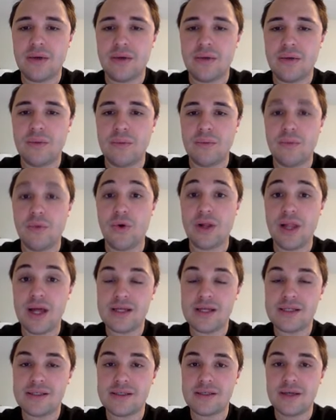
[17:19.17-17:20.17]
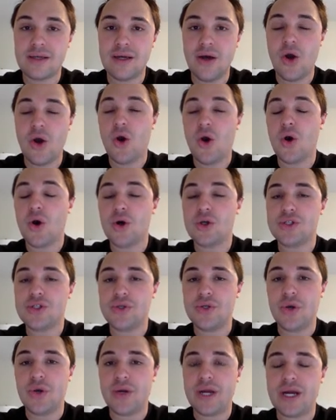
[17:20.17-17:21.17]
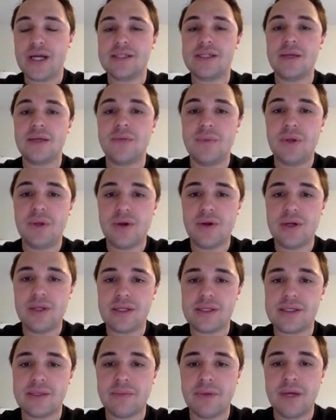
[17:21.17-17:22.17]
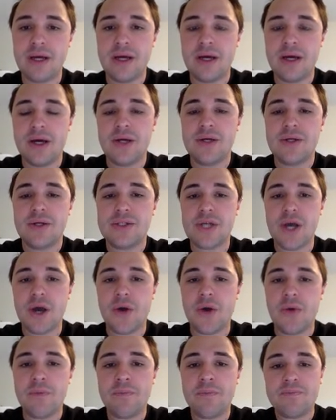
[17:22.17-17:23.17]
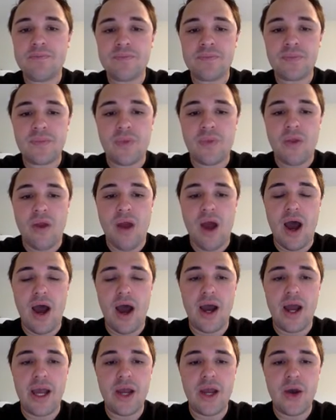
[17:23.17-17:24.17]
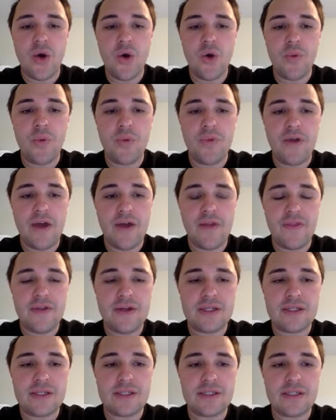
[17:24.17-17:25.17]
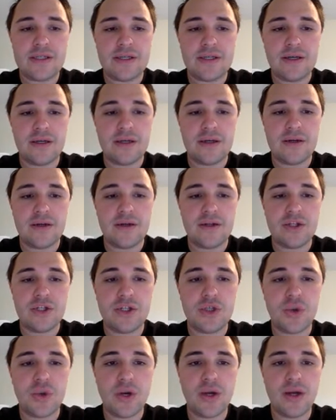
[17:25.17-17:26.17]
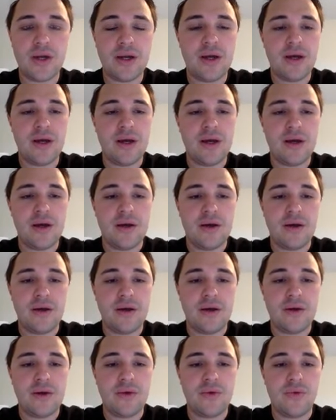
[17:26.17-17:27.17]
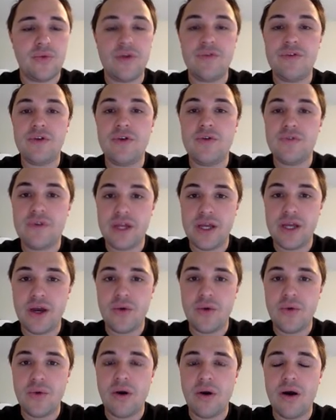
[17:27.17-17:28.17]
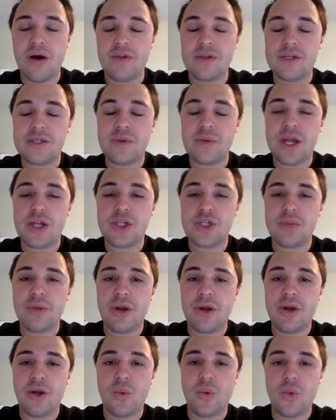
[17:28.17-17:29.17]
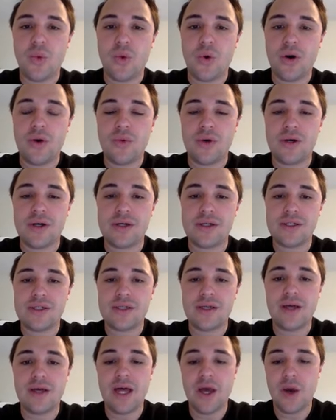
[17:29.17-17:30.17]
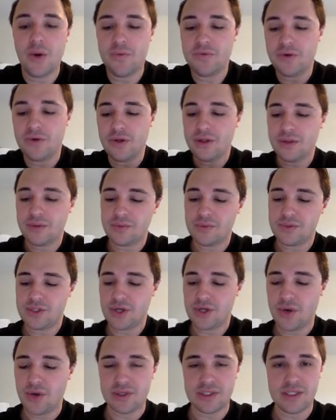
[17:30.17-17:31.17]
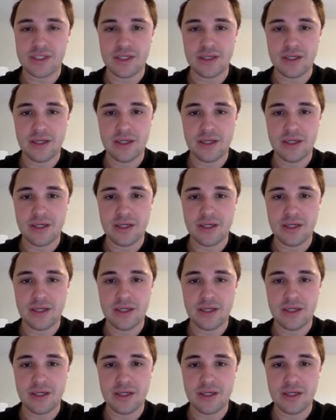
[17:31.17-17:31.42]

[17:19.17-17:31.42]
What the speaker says: more or less, also known as imperialism. So I hope that this short review video on the Spanish American War was helpful. Just going to